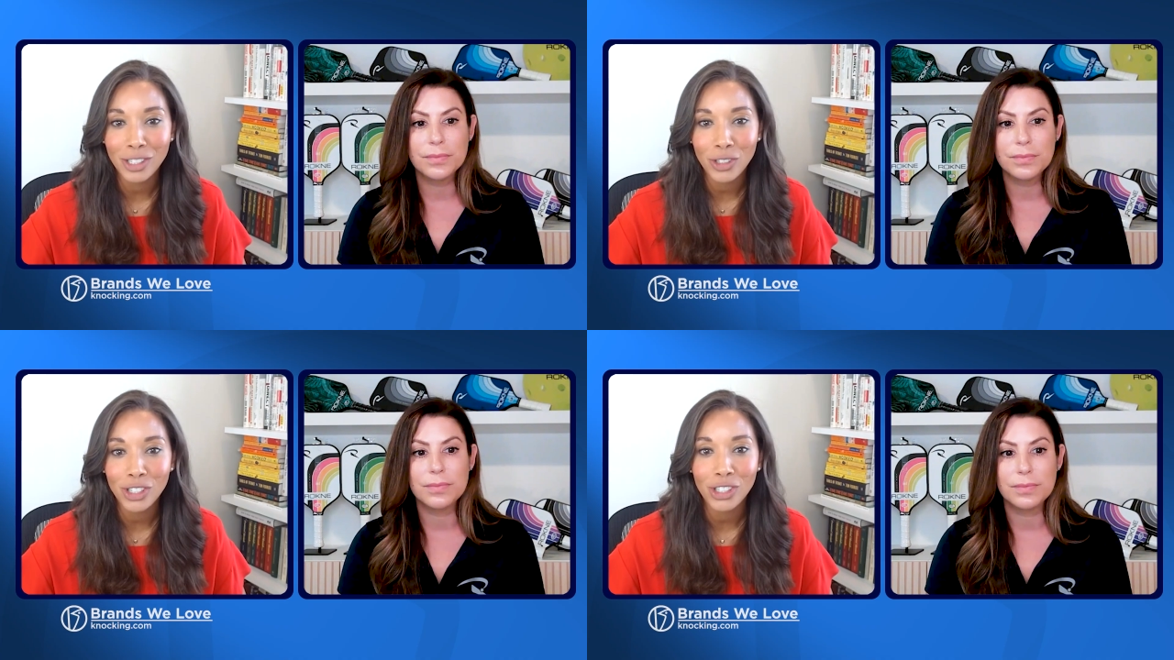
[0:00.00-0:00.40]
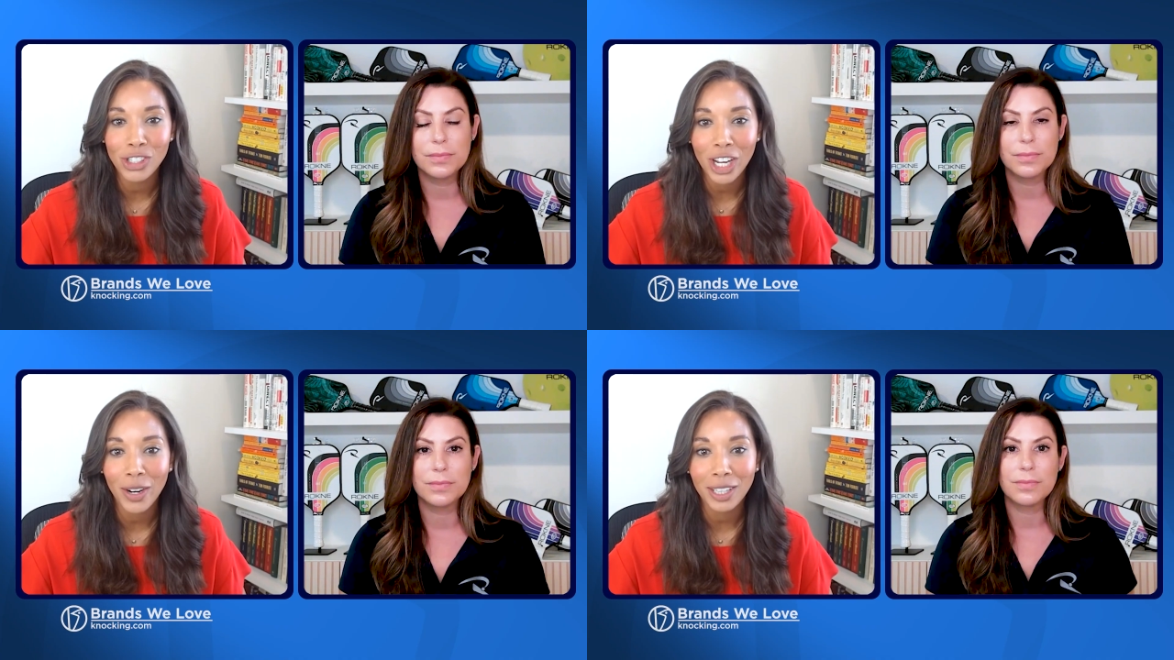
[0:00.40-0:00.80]
Speaker 1: Could you
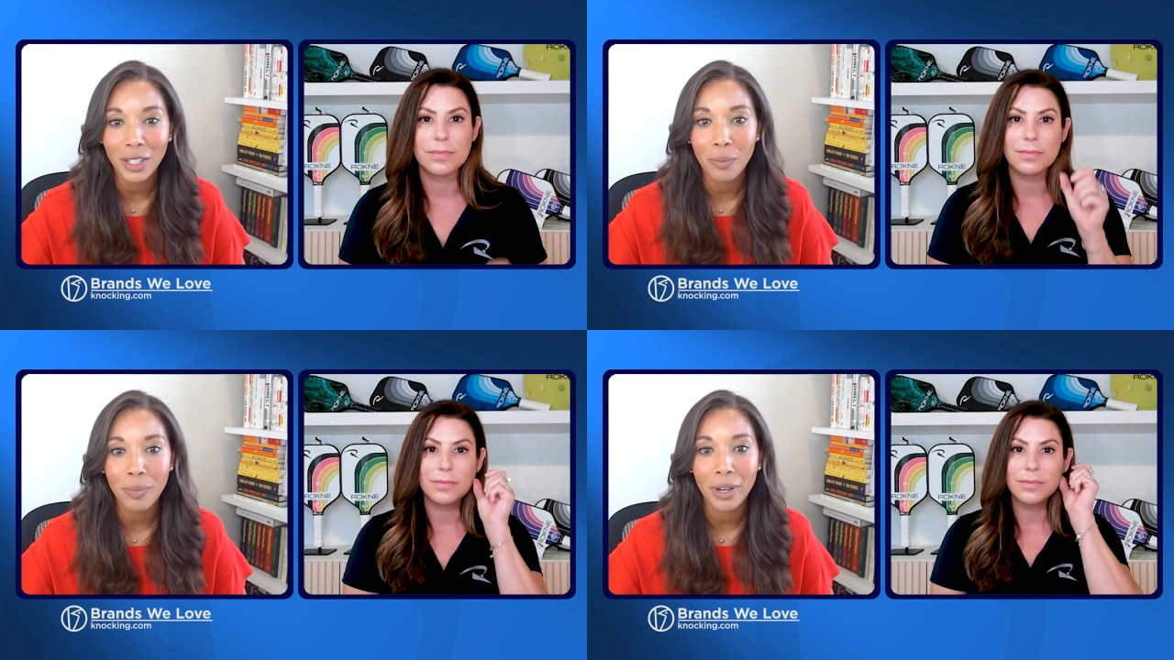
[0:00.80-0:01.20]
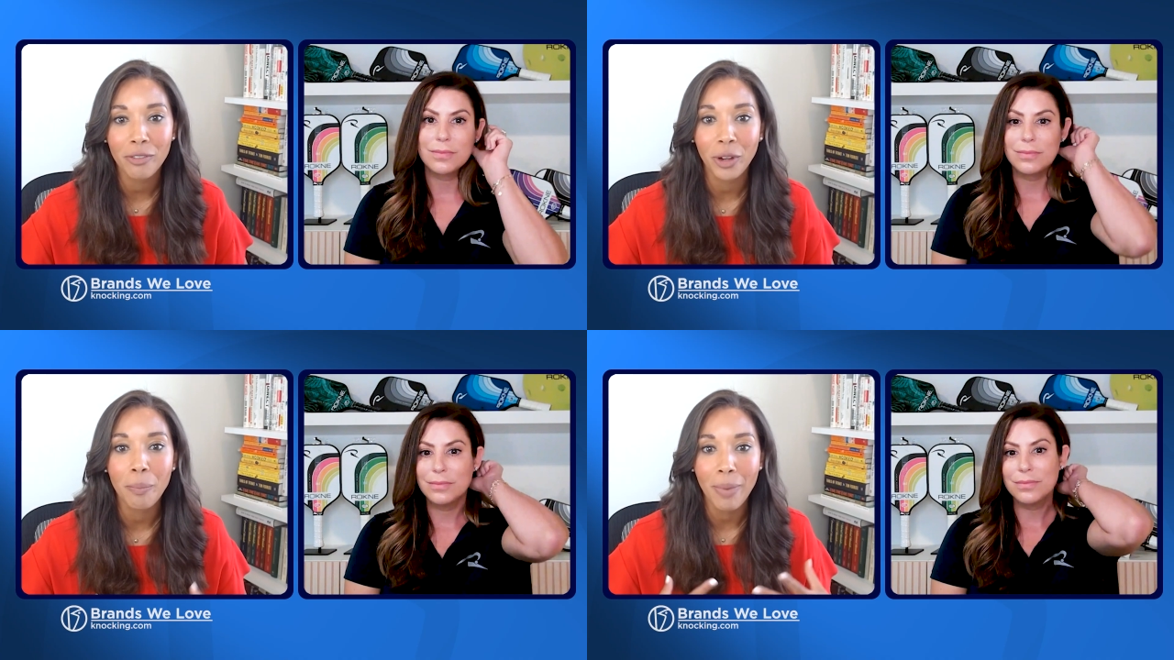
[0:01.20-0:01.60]
just share a little bit
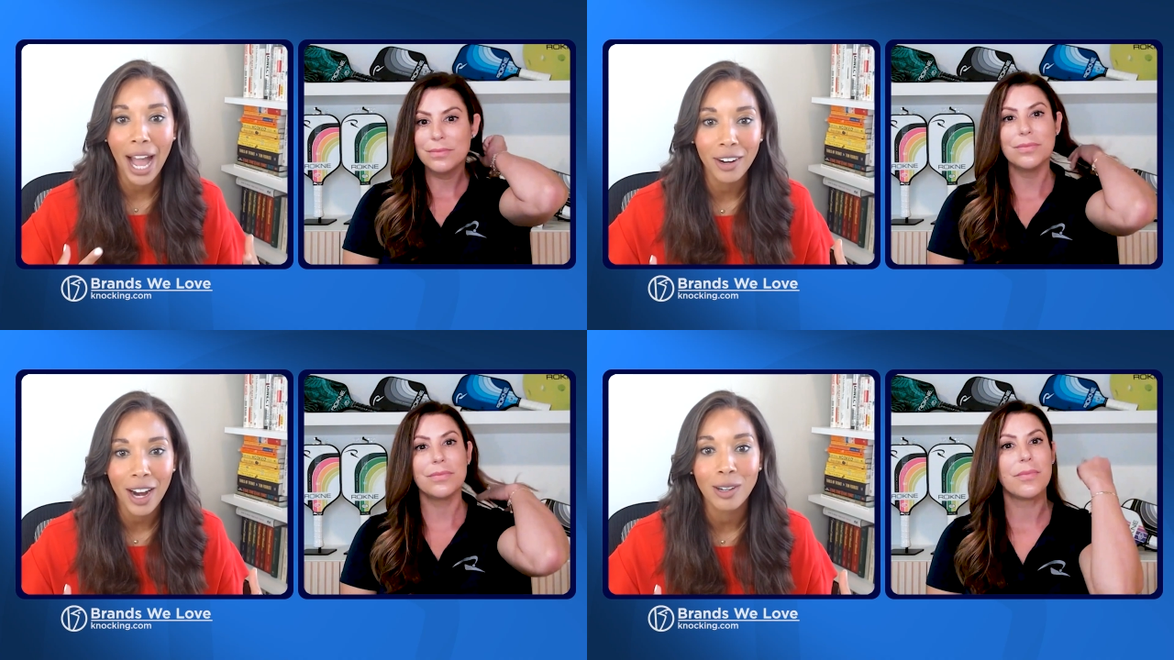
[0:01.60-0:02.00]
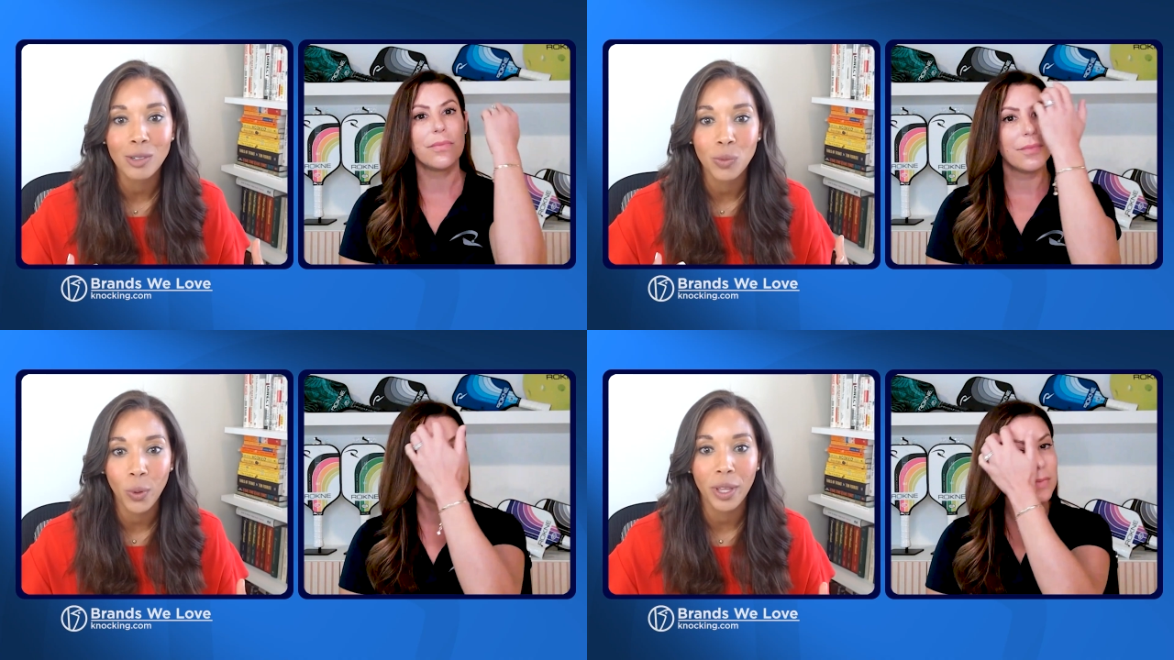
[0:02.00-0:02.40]
of your
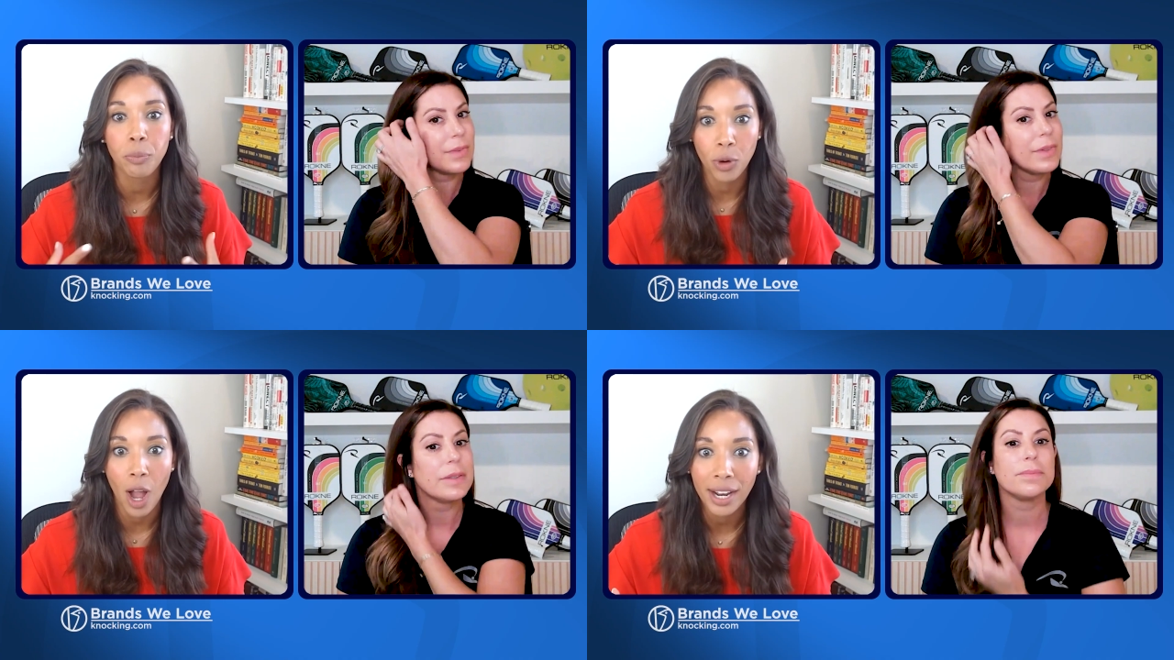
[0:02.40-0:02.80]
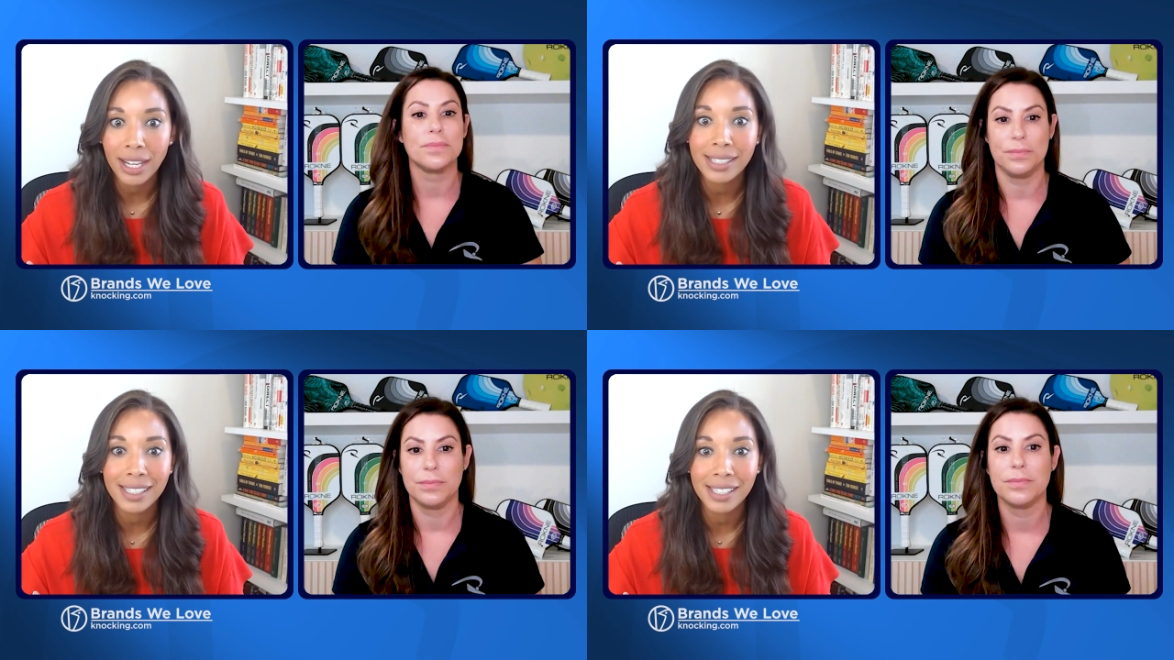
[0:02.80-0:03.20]
background with products?